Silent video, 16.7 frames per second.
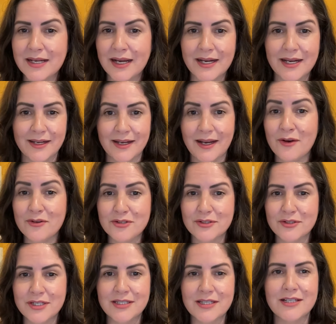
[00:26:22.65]
I also
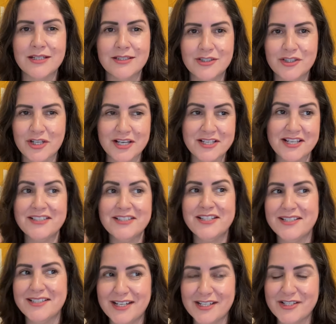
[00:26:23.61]
did a
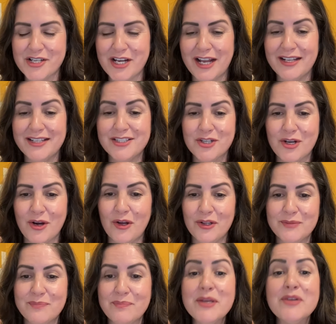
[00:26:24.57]
challenge
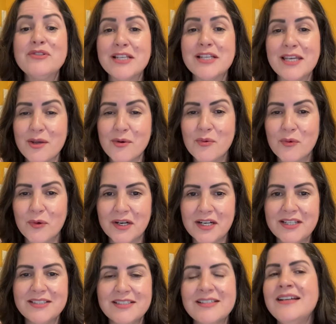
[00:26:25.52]
called Build the
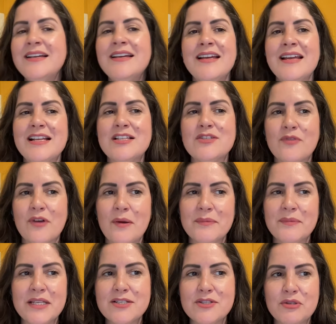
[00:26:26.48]
Keyword. It's
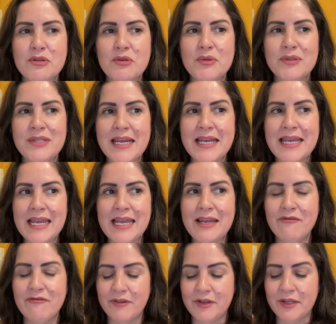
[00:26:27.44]
from this tool. They
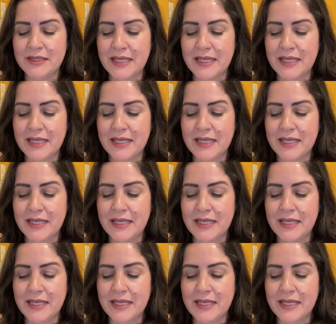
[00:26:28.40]
give